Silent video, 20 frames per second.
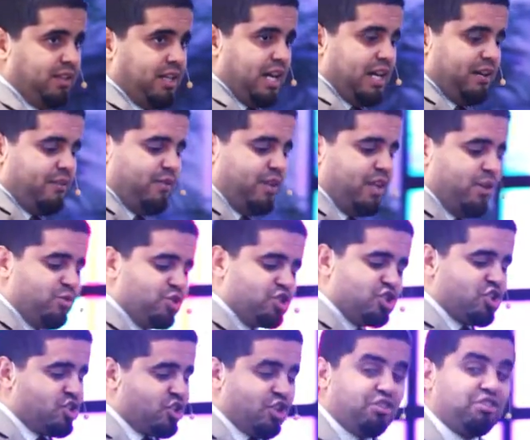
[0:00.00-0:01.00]
and if he was
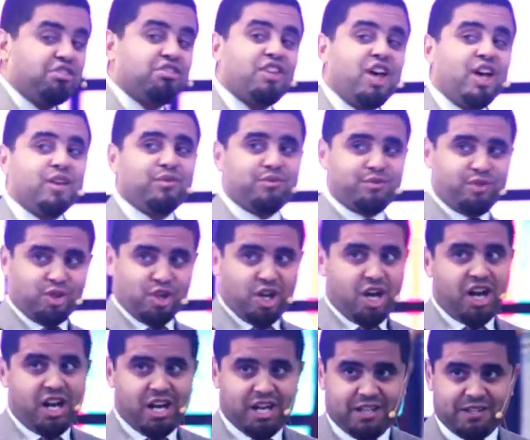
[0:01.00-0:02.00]
just a thoughtful
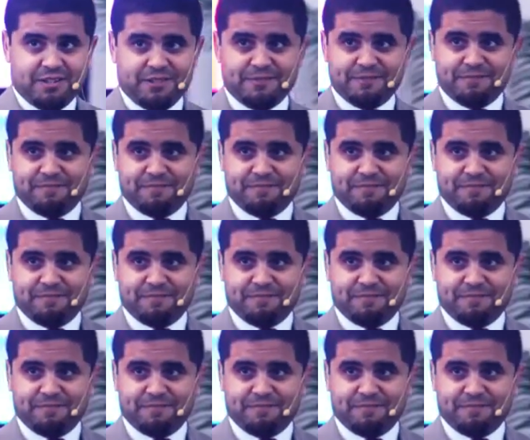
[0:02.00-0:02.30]
God,